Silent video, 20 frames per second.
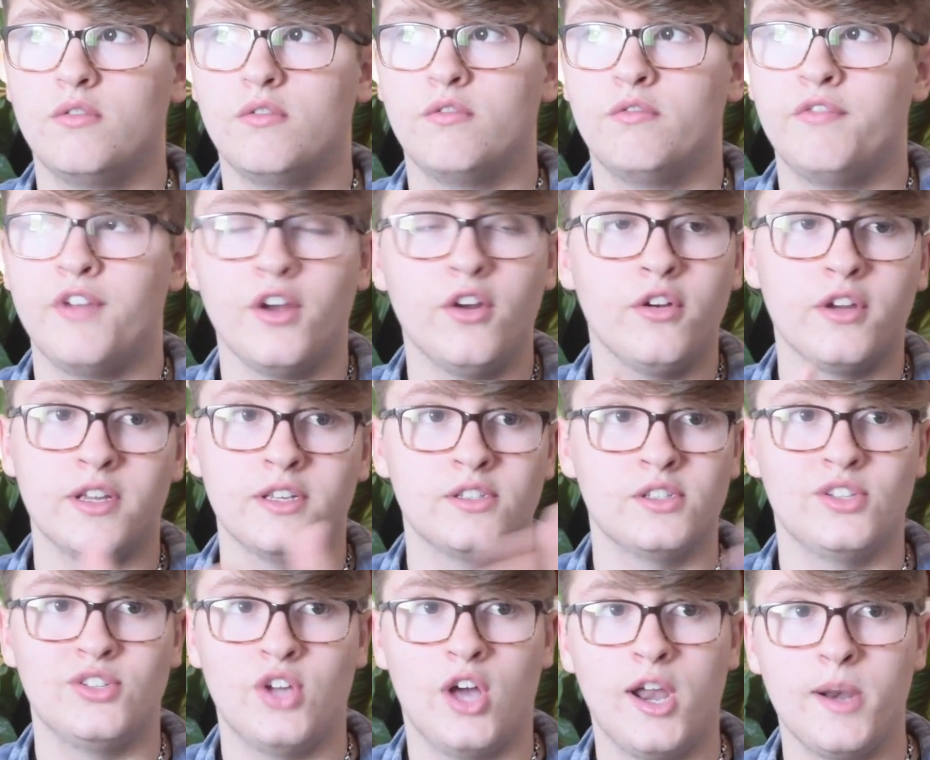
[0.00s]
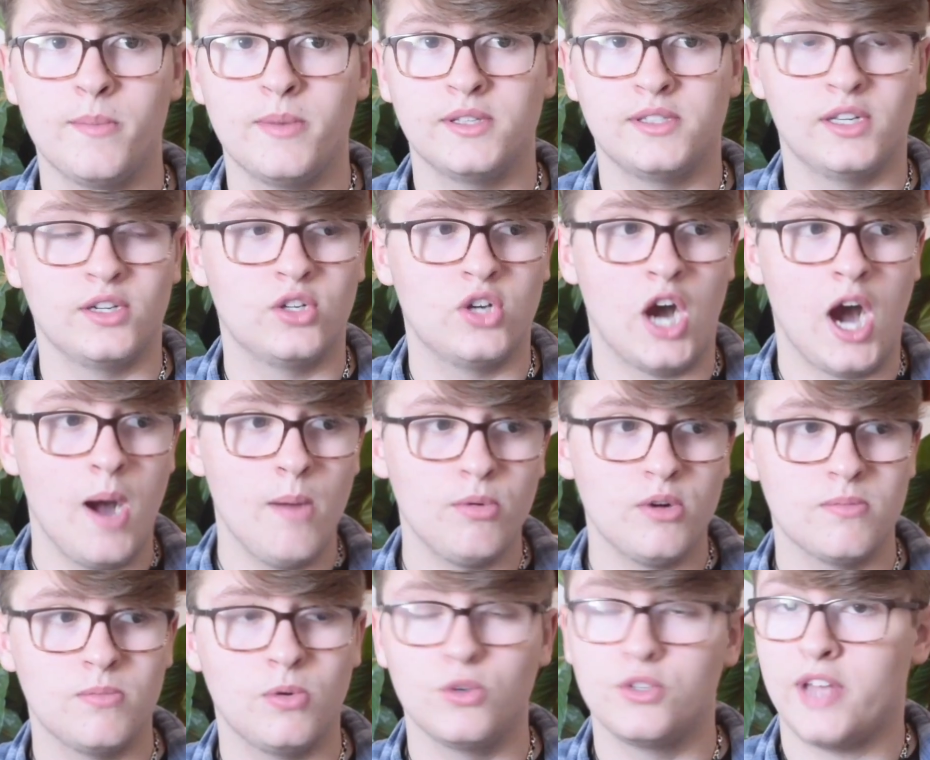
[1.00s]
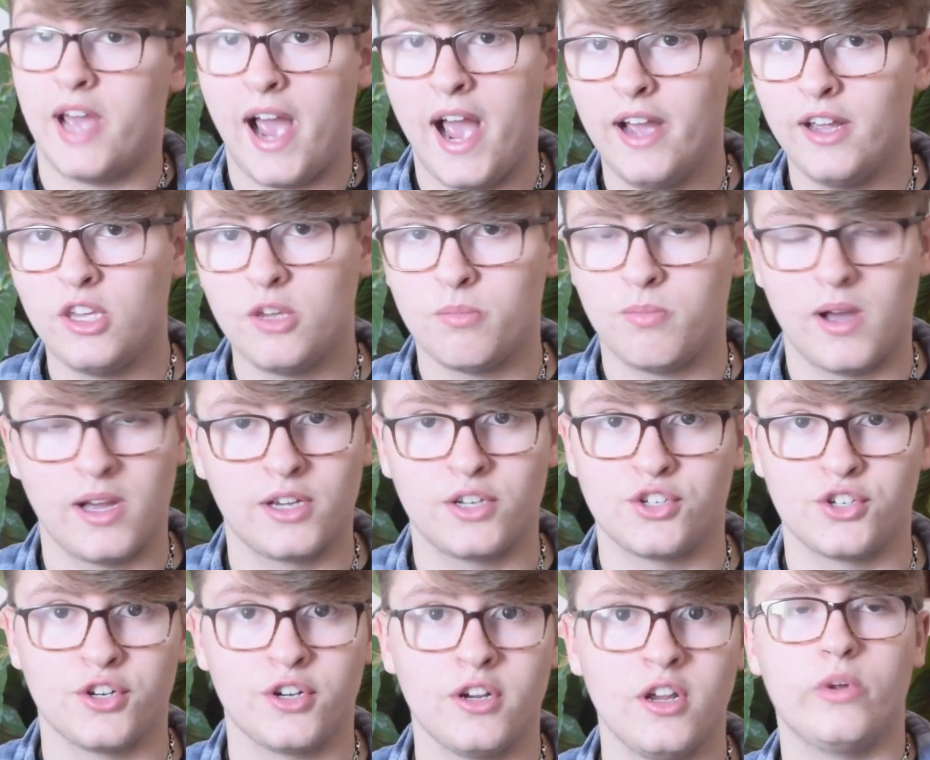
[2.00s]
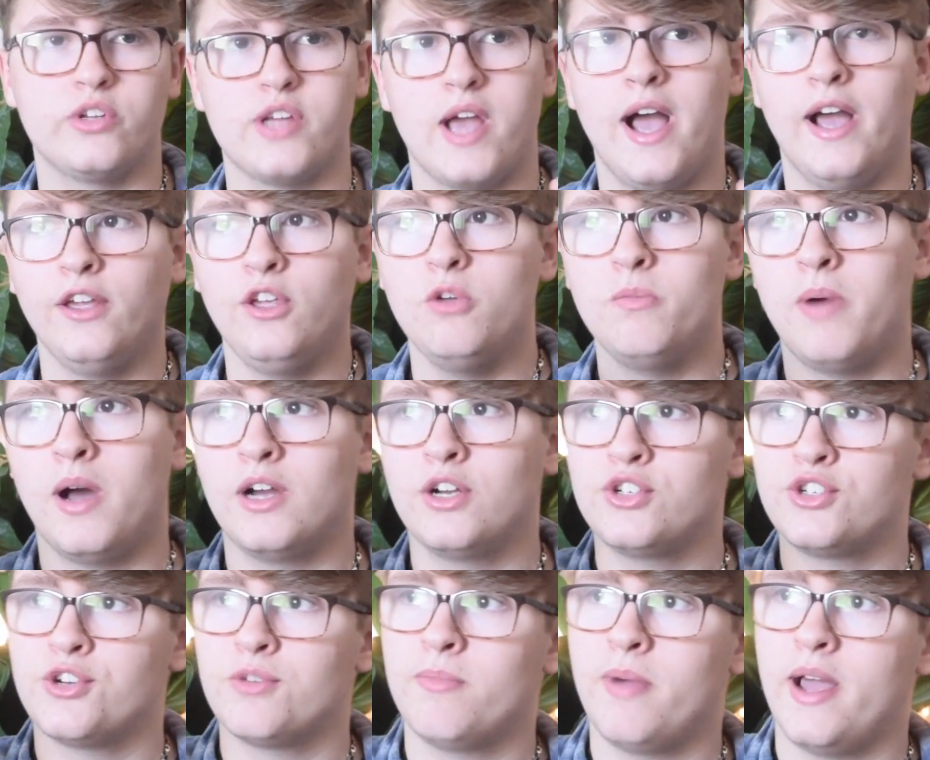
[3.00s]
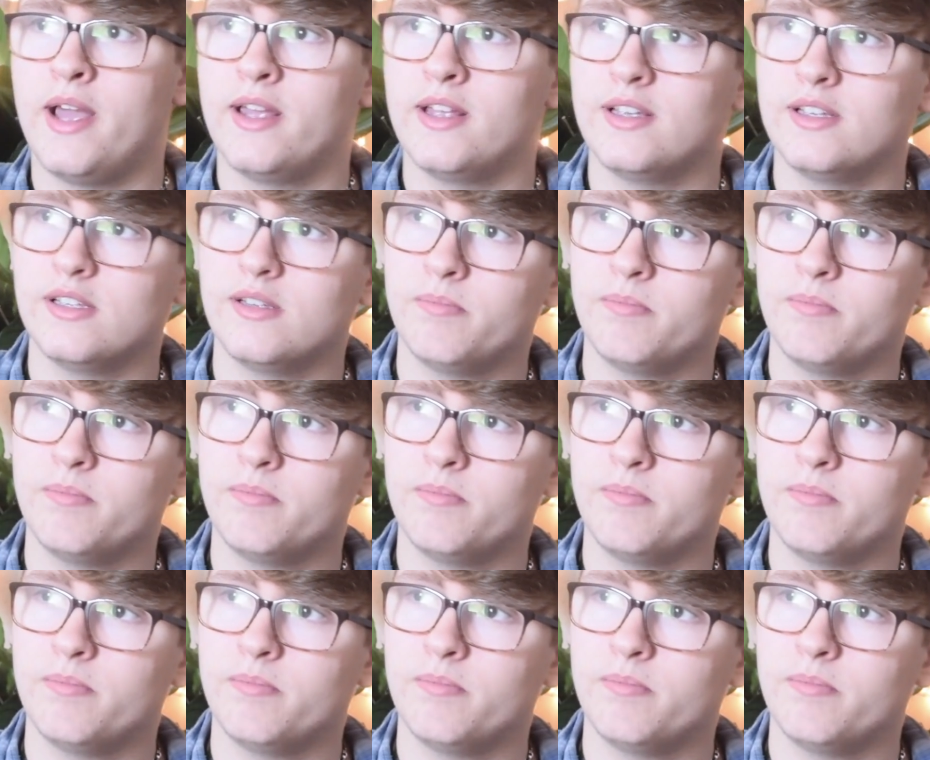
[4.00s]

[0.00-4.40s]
very synonymous and comparable to acupuncture, which acupuncture by